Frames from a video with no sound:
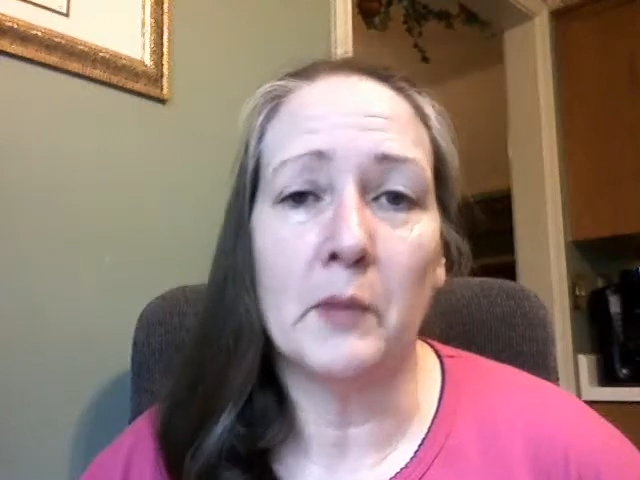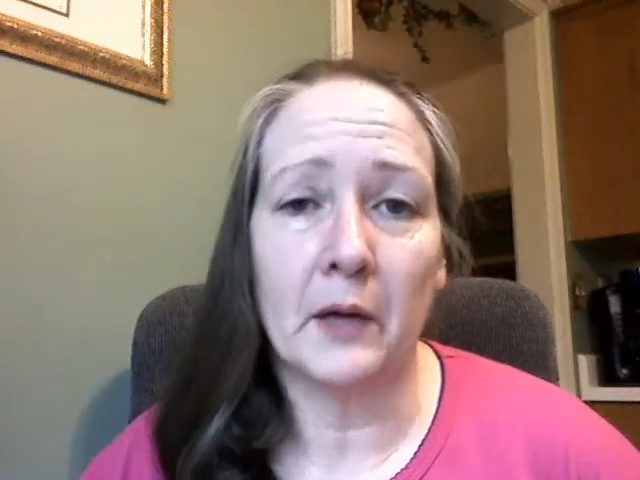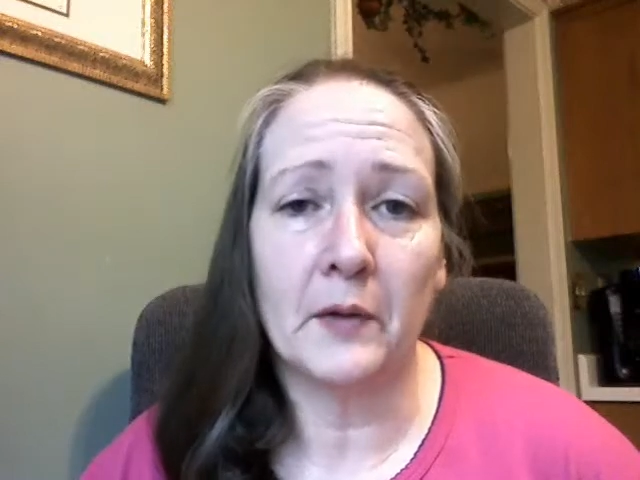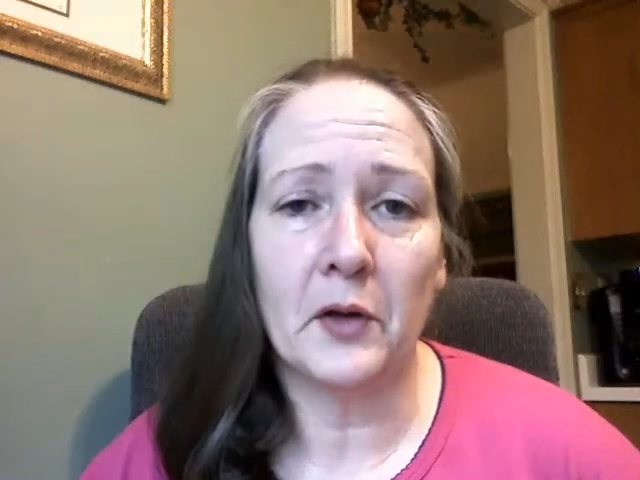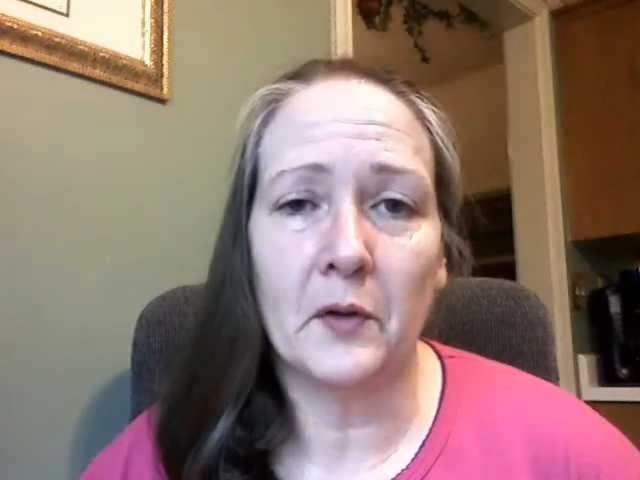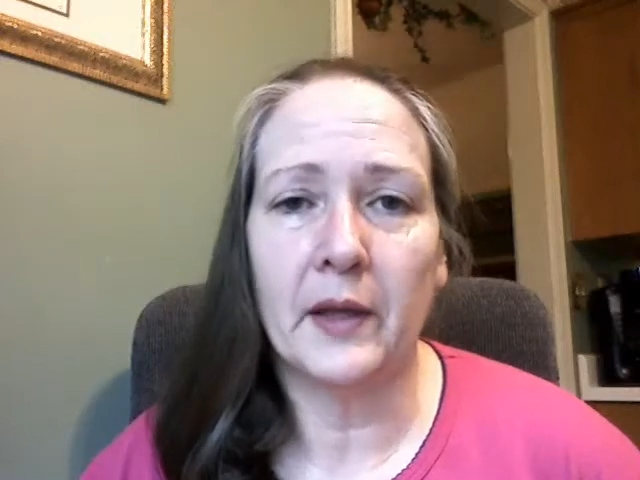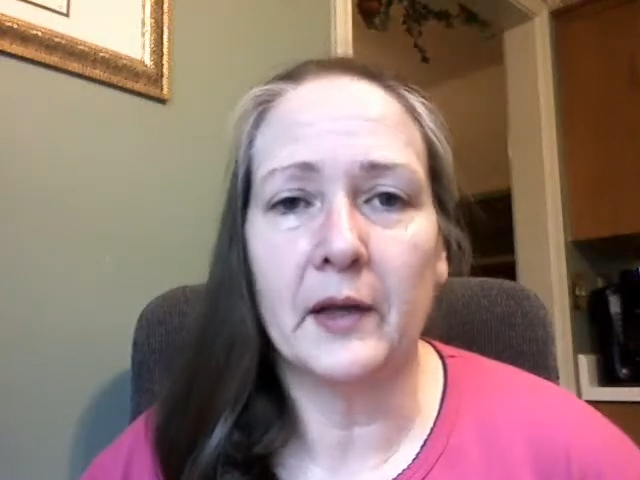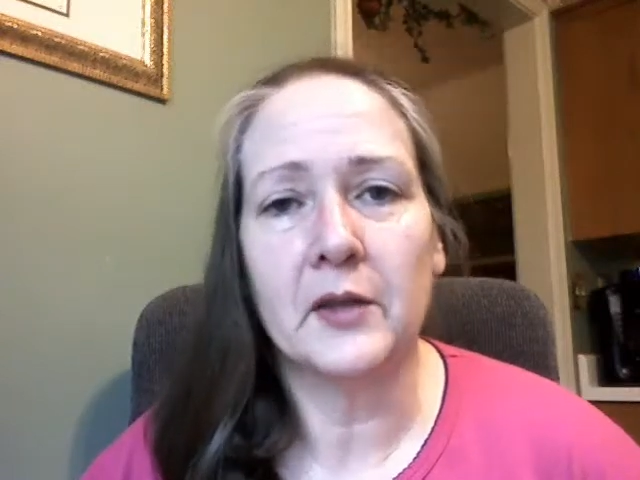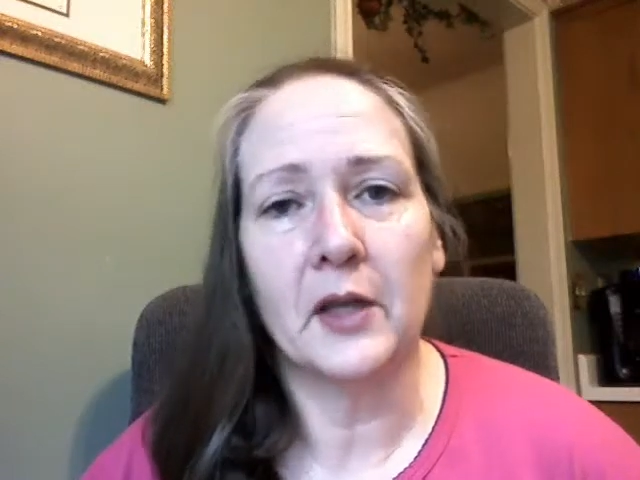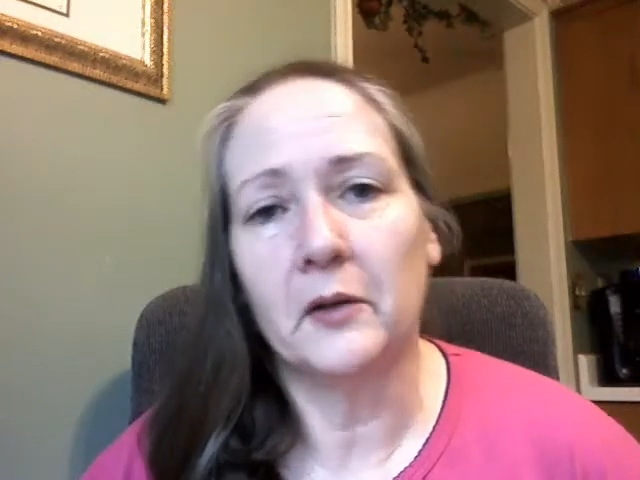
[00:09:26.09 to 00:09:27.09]
but I was already
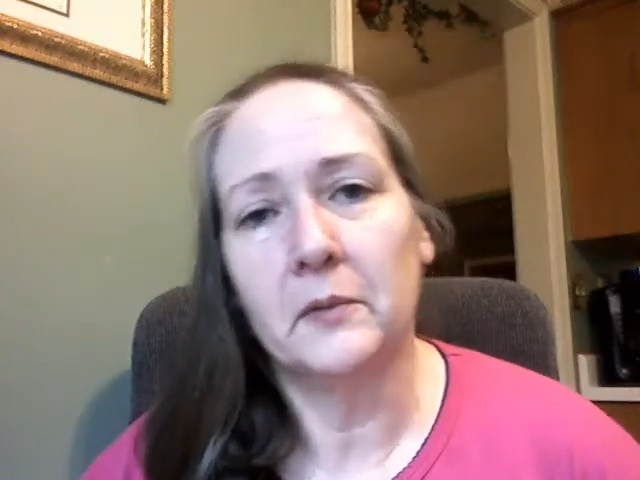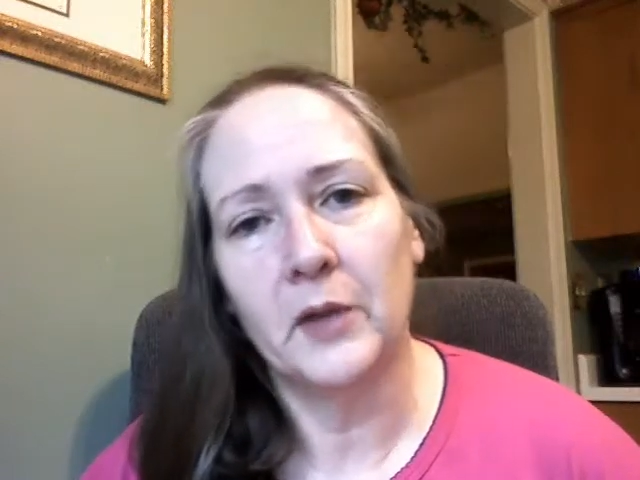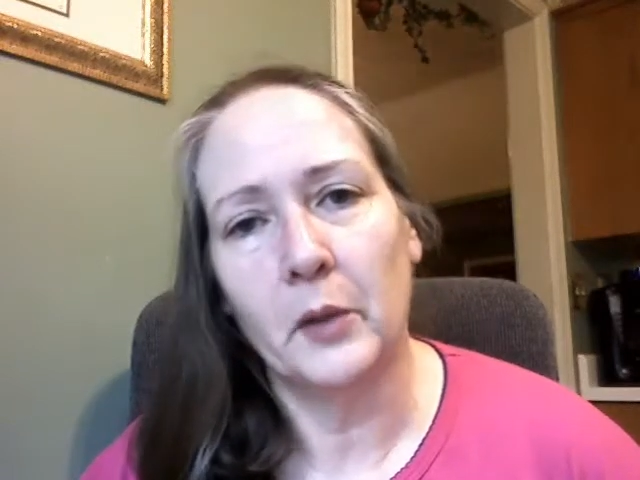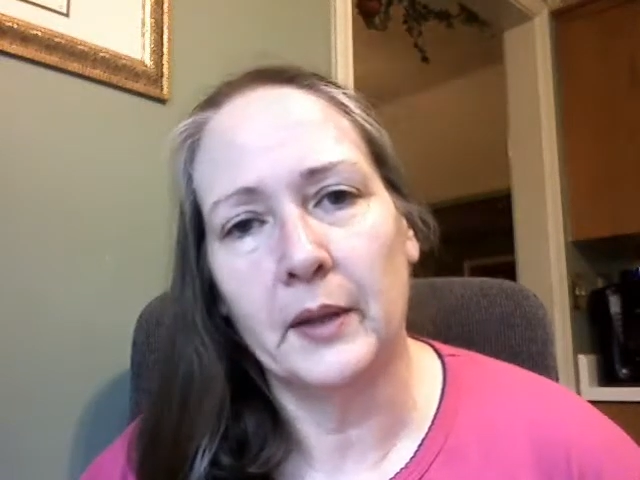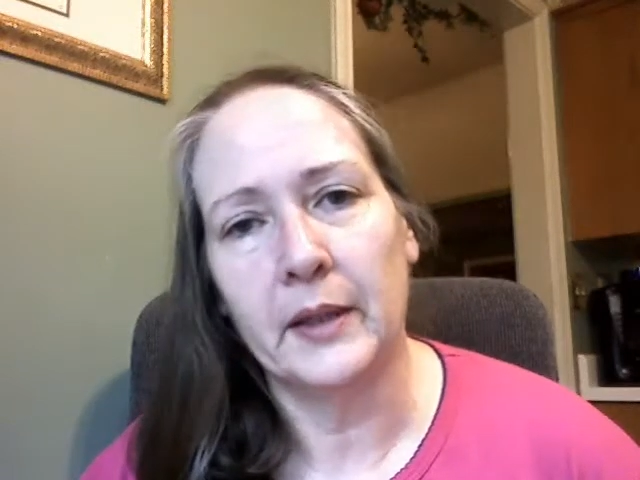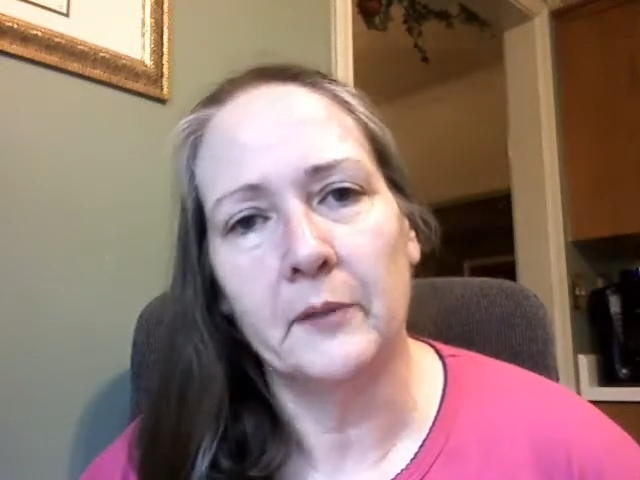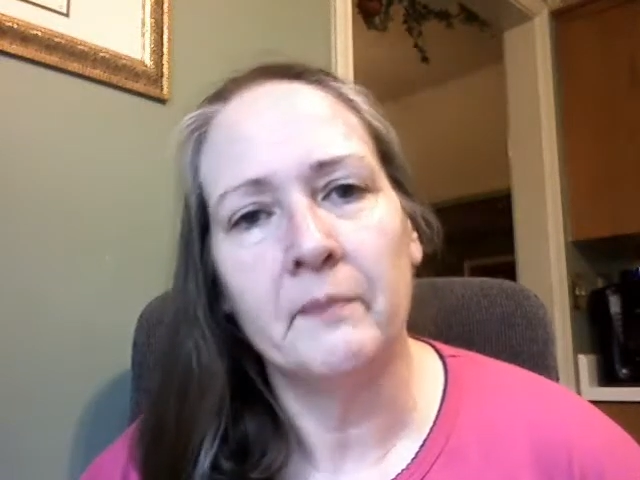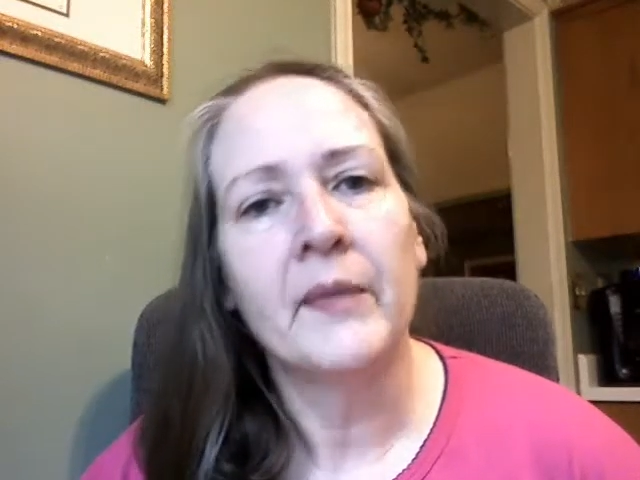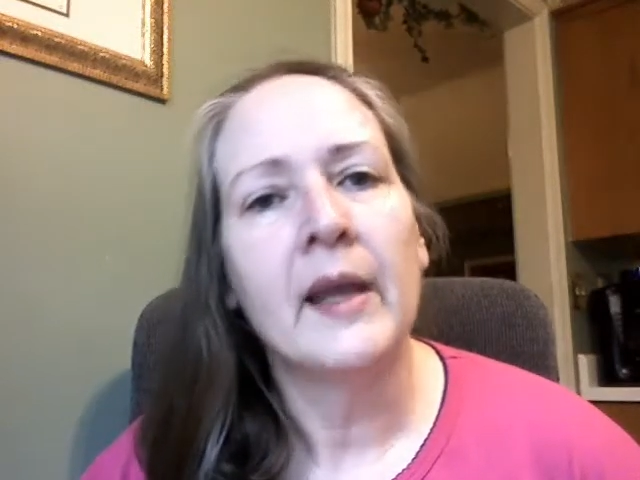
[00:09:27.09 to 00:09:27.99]
there, so no big deal.